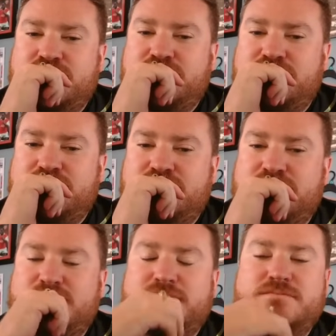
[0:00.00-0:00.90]

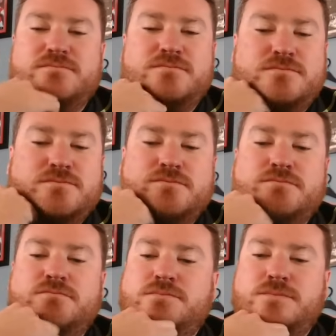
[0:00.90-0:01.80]

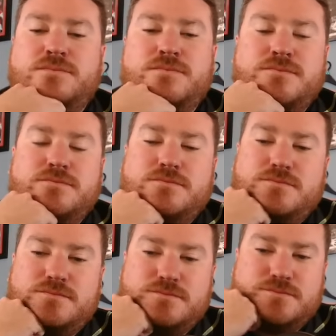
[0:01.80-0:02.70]

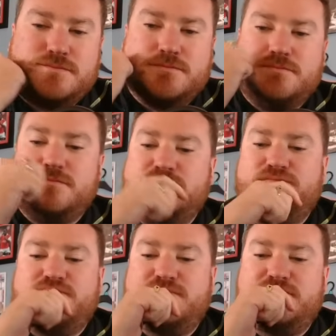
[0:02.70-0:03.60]

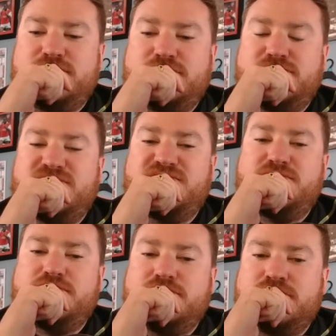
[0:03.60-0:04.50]

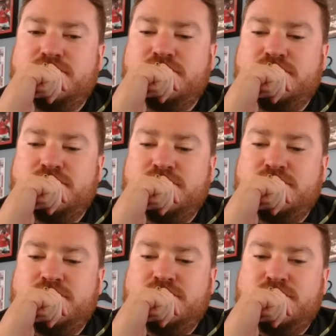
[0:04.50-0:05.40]

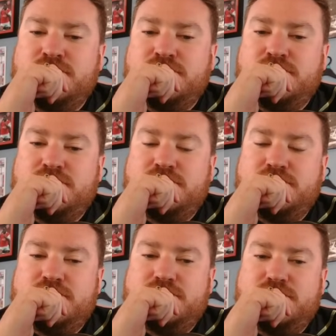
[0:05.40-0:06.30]

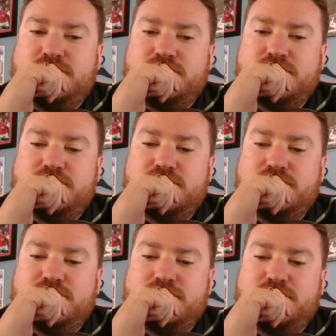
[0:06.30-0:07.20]

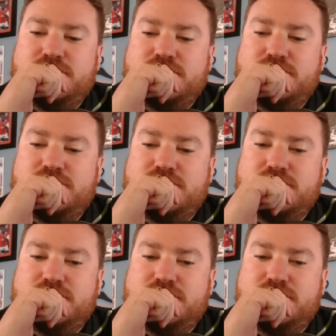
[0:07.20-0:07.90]
(silent)